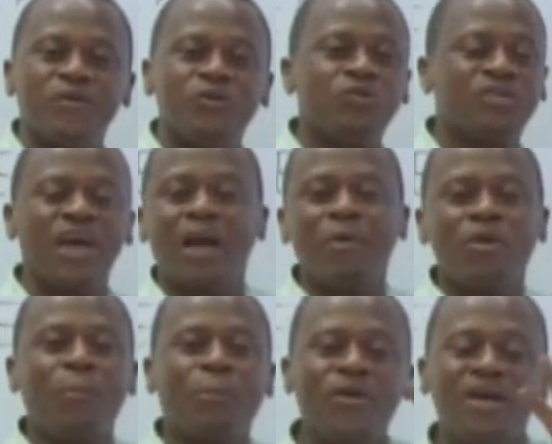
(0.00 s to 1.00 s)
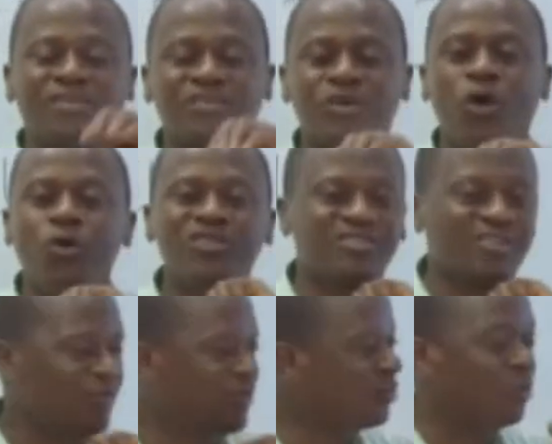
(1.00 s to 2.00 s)
to tell about your product or your
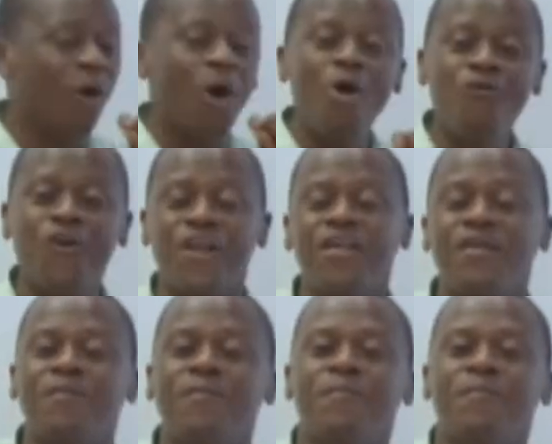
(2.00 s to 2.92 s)
service you're offering.